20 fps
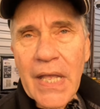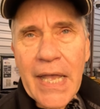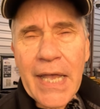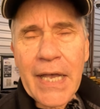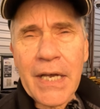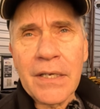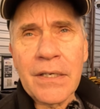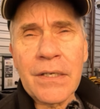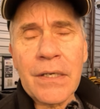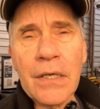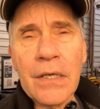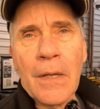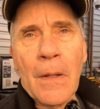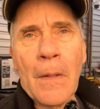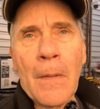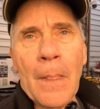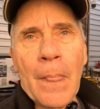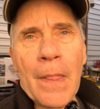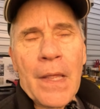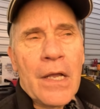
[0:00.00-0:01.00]
And
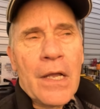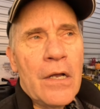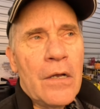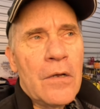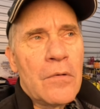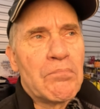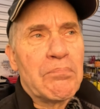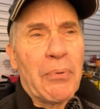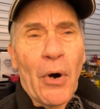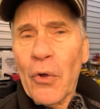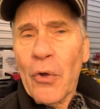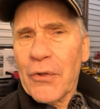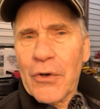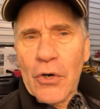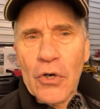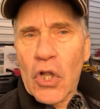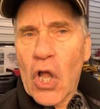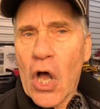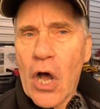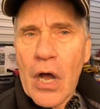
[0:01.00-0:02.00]
both
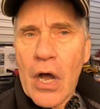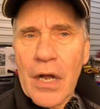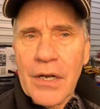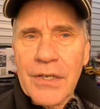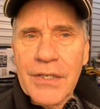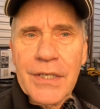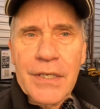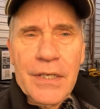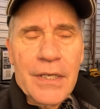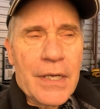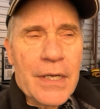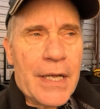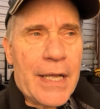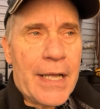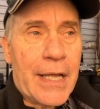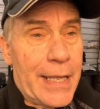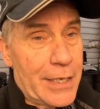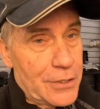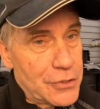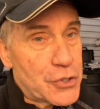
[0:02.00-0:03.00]
are logged
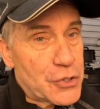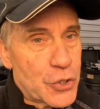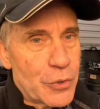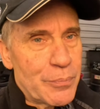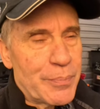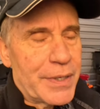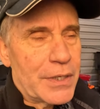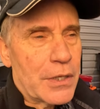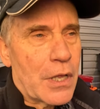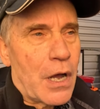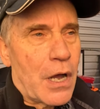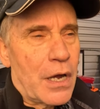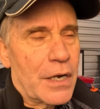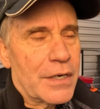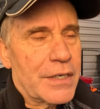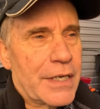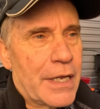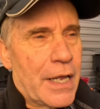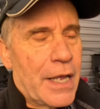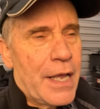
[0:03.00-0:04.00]
and should be
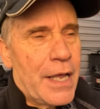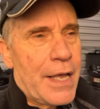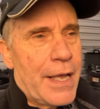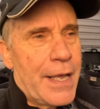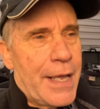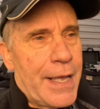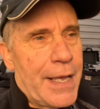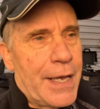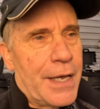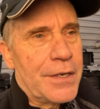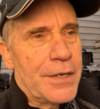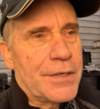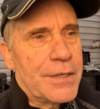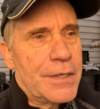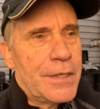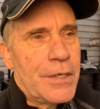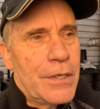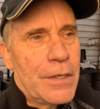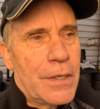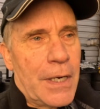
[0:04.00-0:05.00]
logged.
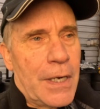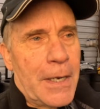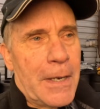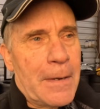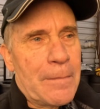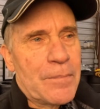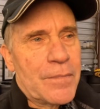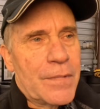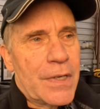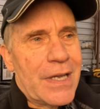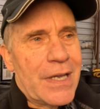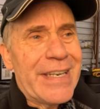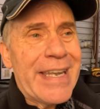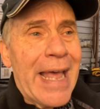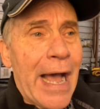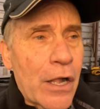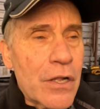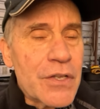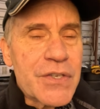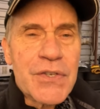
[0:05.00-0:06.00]
And
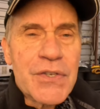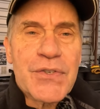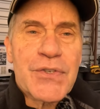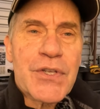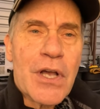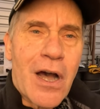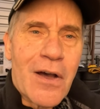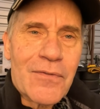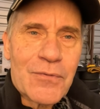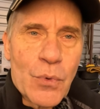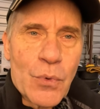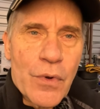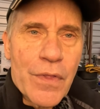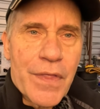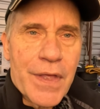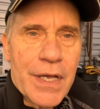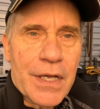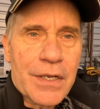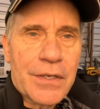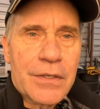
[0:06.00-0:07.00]
analysis software
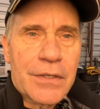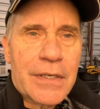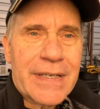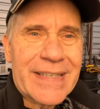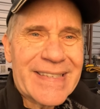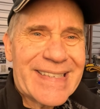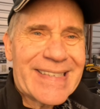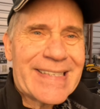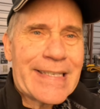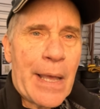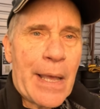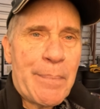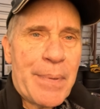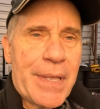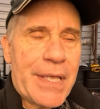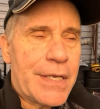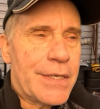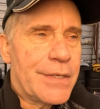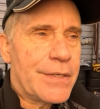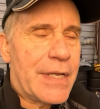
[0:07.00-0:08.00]
then can step
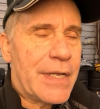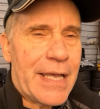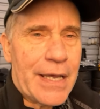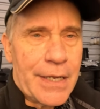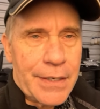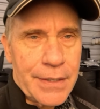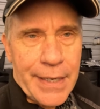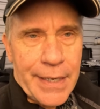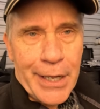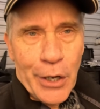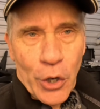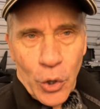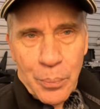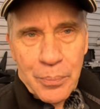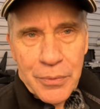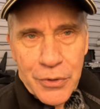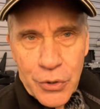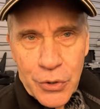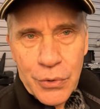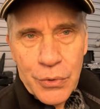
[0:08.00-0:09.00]
in and
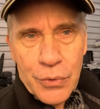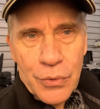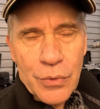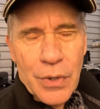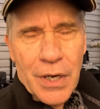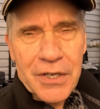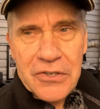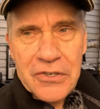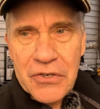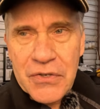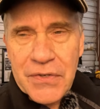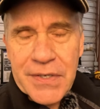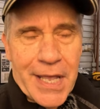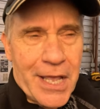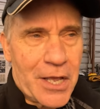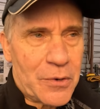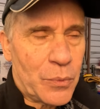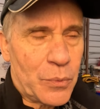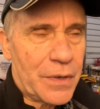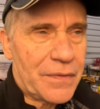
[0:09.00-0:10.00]
help you
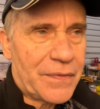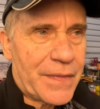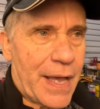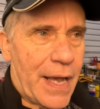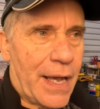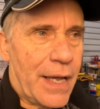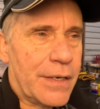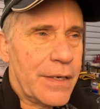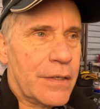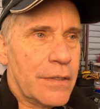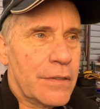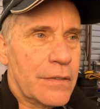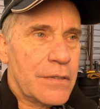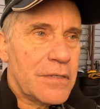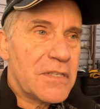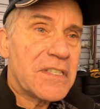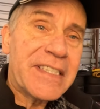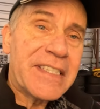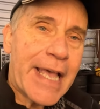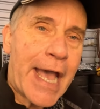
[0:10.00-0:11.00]
understand what
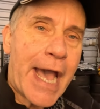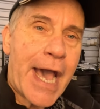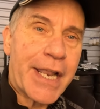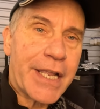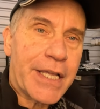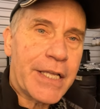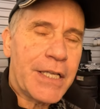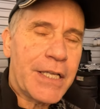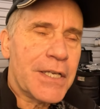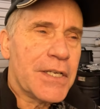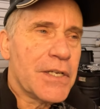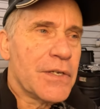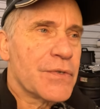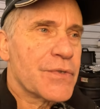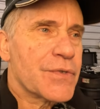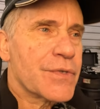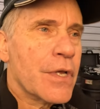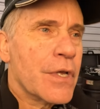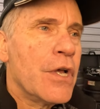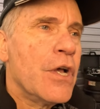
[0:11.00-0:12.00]
that data
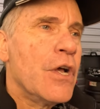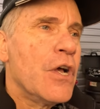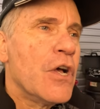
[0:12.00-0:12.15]
is.